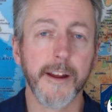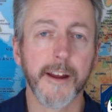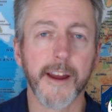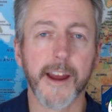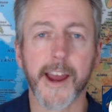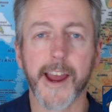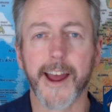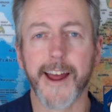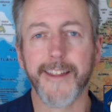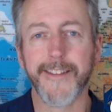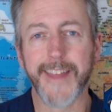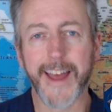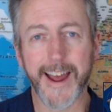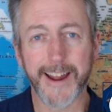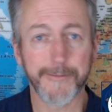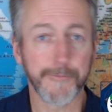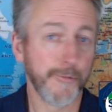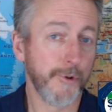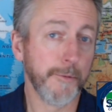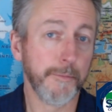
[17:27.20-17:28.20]
And
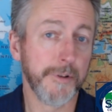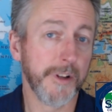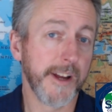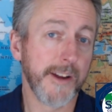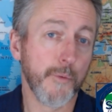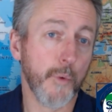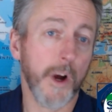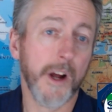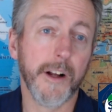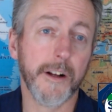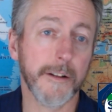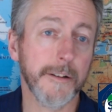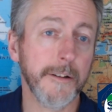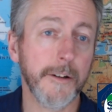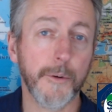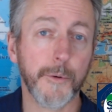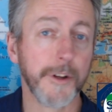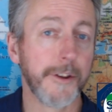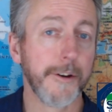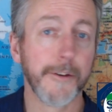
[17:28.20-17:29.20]
that will play well
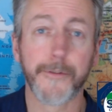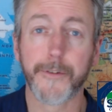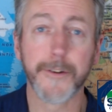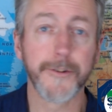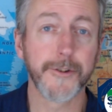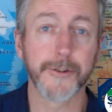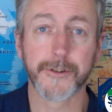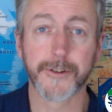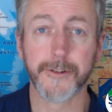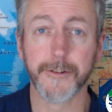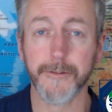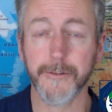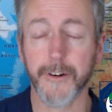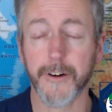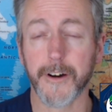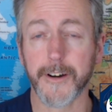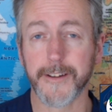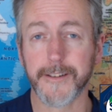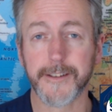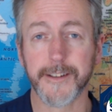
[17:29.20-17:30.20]
with your future student
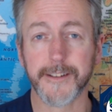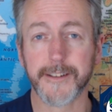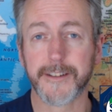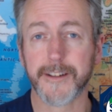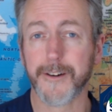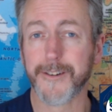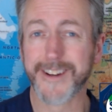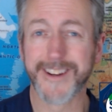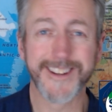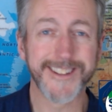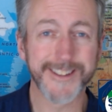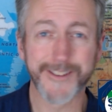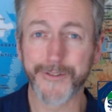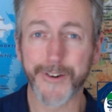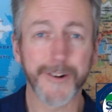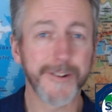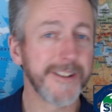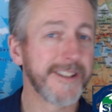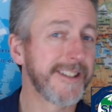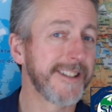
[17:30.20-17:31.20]
audiences. So it is a
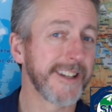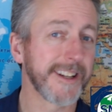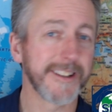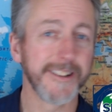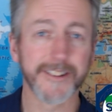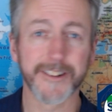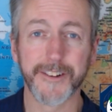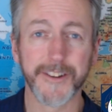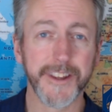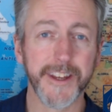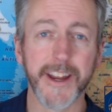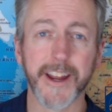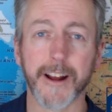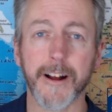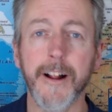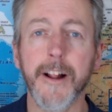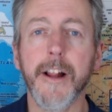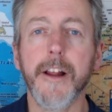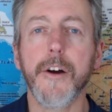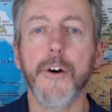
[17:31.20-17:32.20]
very cyclical thing.
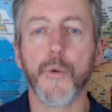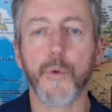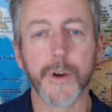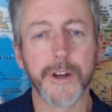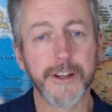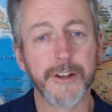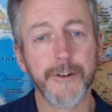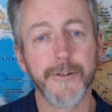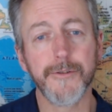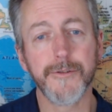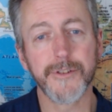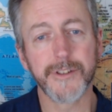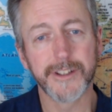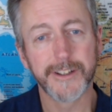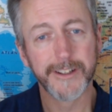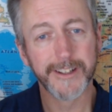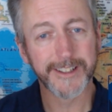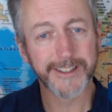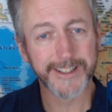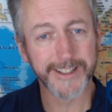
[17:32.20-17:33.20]
We use
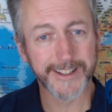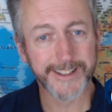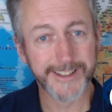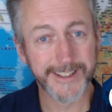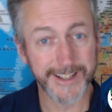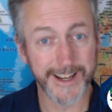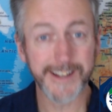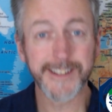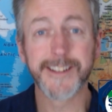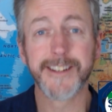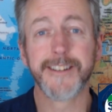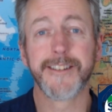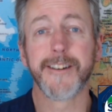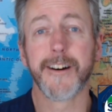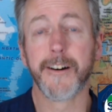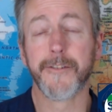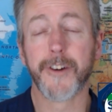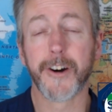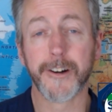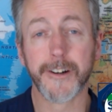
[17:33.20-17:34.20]
the successes
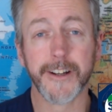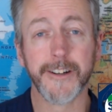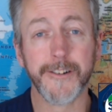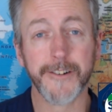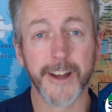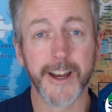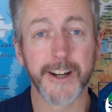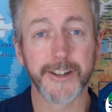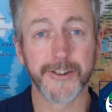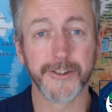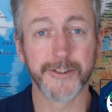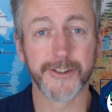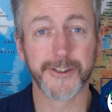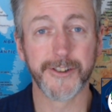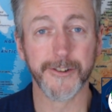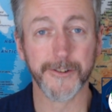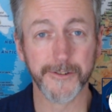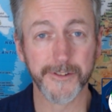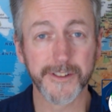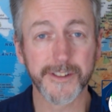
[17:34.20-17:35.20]
of our international
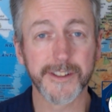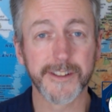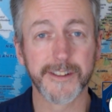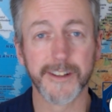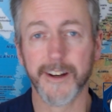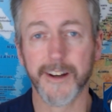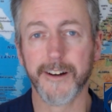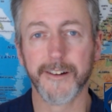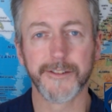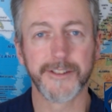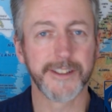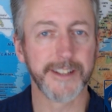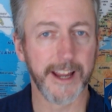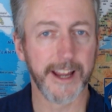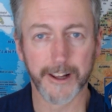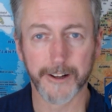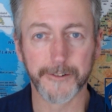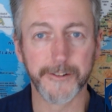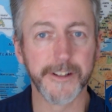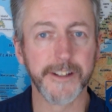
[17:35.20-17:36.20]
students,
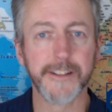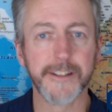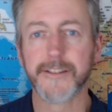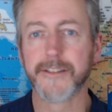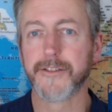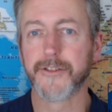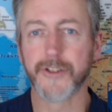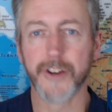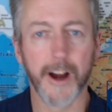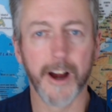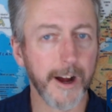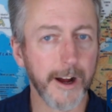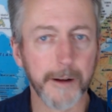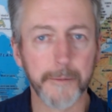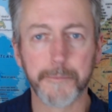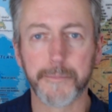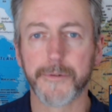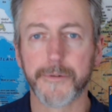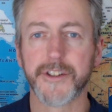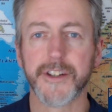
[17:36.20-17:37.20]
salaries,
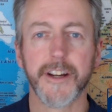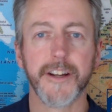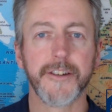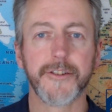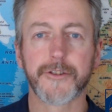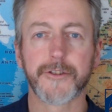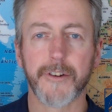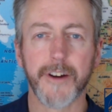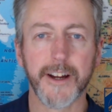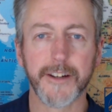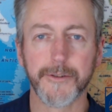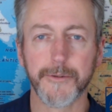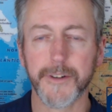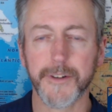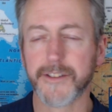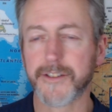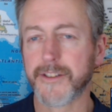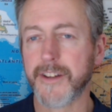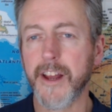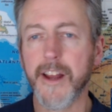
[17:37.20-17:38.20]
job, percentage graduates,